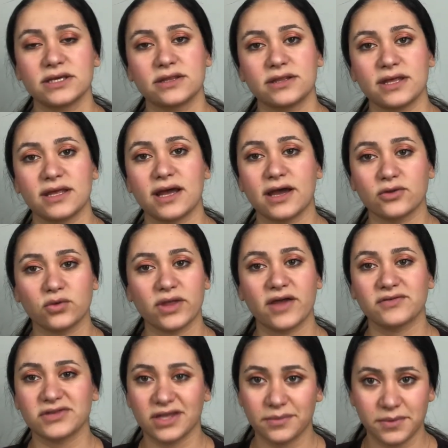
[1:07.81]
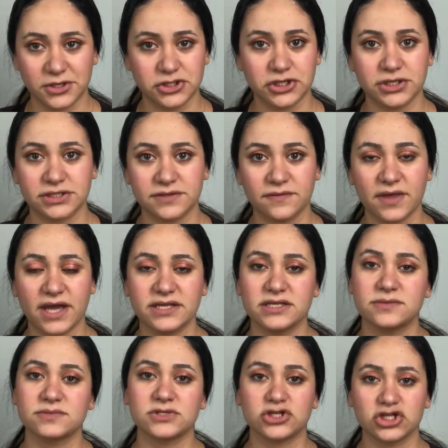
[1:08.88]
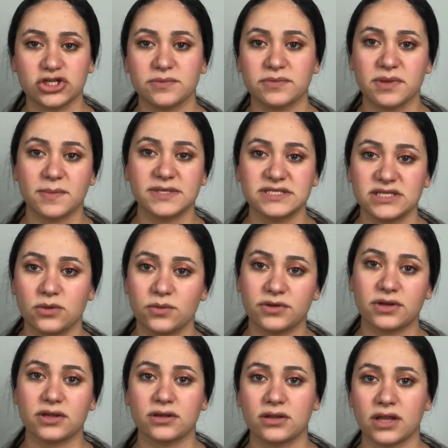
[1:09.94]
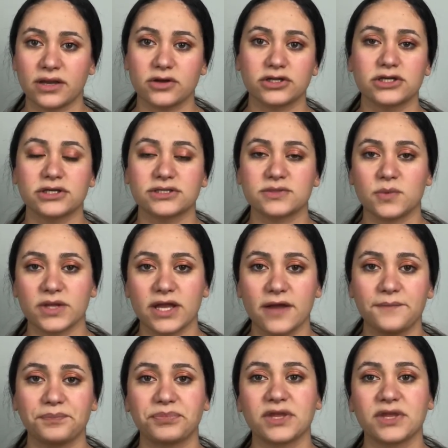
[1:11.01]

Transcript: that I don't have to take pictures of the items and ship them and deal with it, like returns and whatnot.